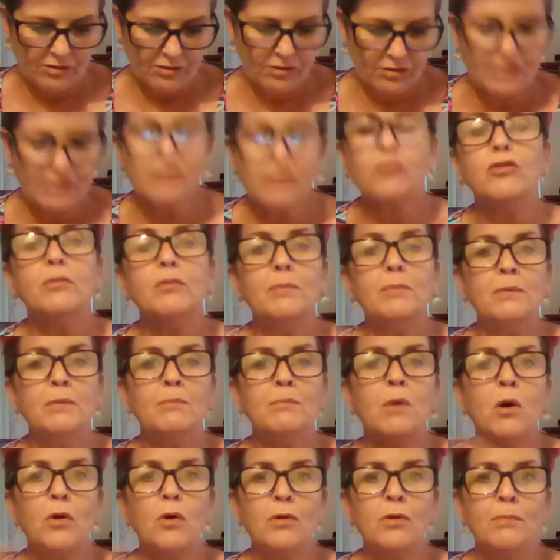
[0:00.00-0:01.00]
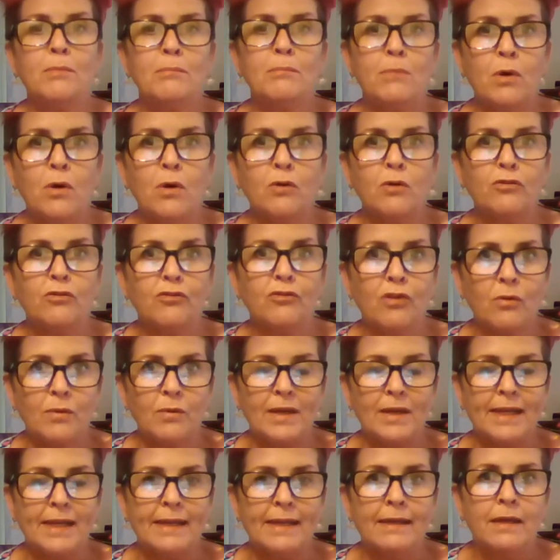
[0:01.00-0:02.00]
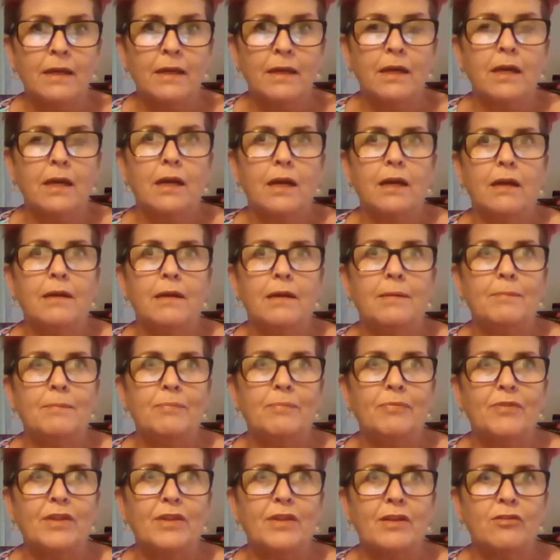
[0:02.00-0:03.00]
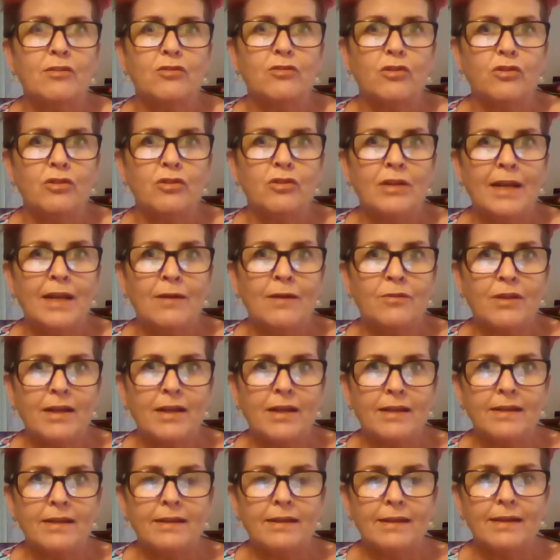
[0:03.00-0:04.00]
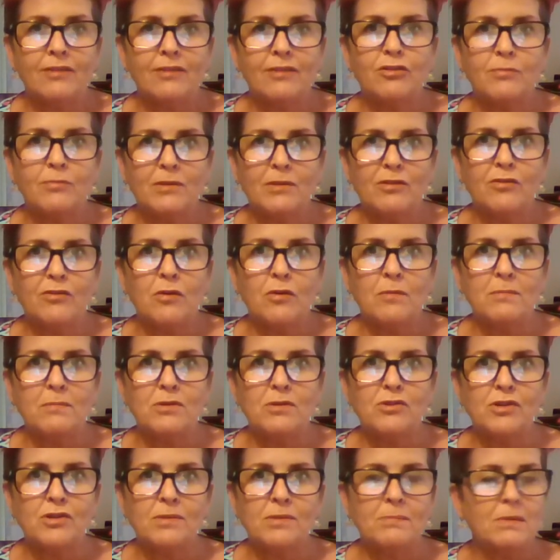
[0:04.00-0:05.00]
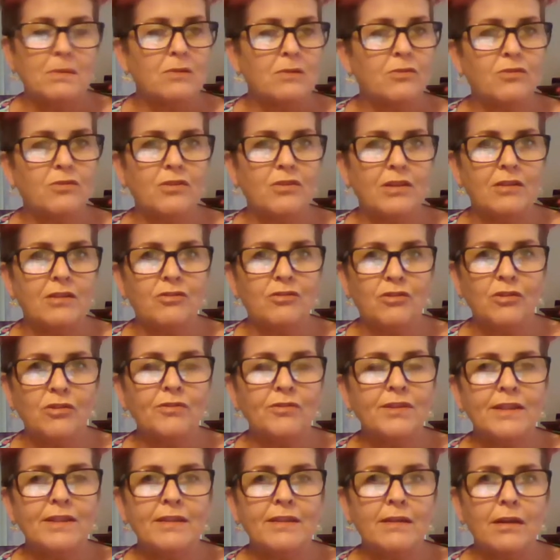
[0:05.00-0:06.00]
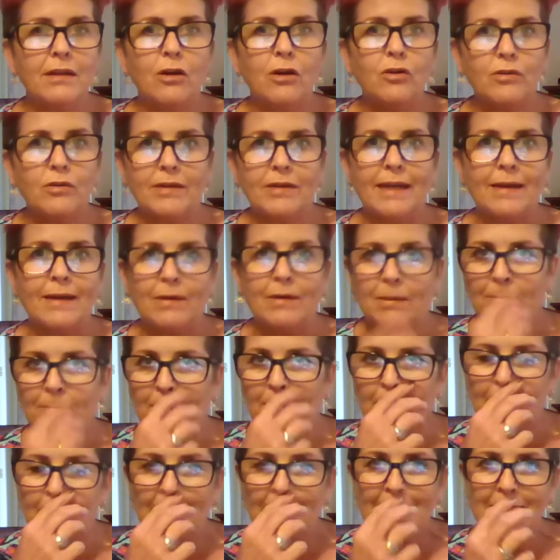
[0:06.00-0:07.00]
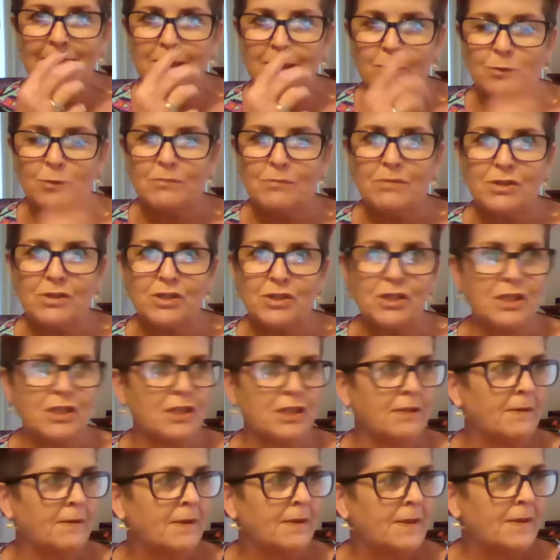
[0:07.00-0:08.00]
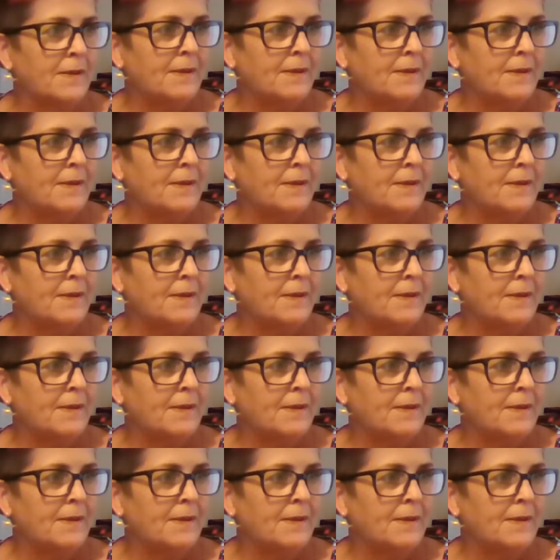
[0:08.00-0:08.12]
There is going to be more and more sewing um, things on now that I can get to my sewing machine because during the lockdown, I bought my sewing machine